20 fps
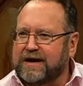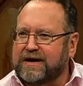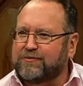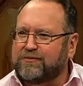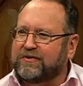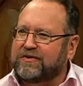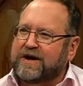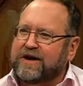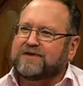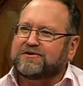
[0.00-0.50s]

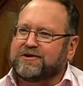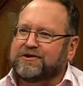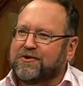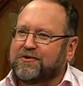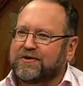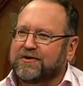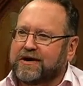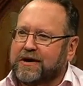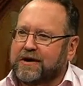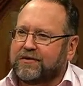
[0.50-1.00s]
It was actually
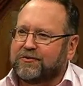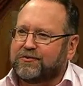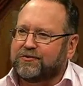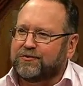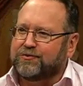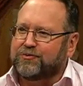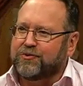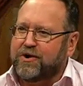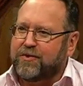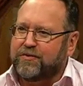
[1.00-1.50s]
on
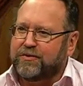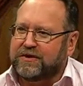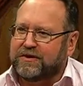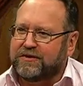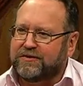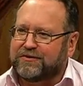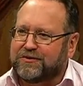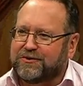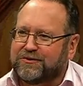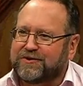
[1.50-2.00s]
council
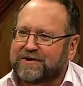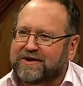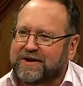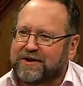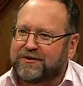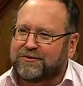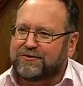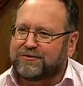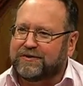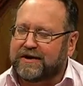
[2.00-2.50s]
property, so the
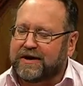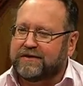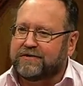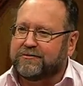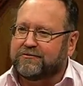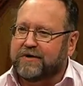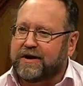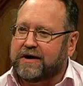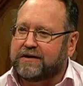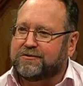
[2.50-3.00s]
council had
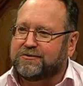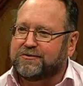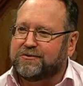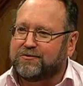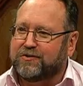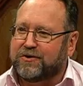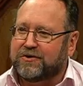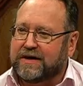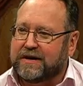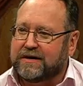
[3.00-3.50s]
the right to
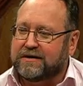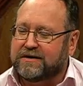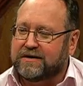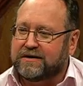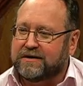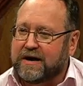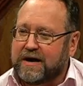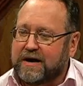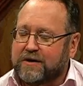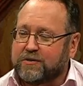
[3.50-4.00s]
do what they
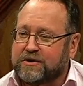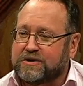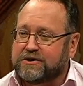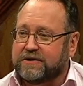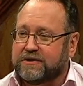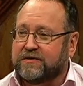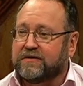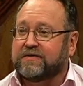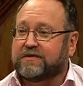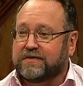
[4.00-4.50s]
did,
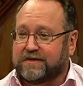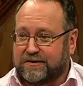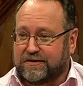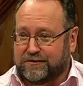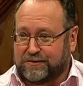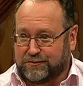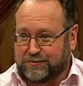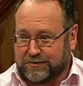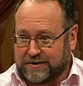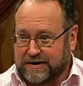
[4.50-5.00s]
which is,
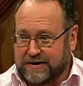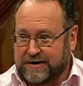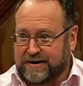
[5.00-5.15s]
as you would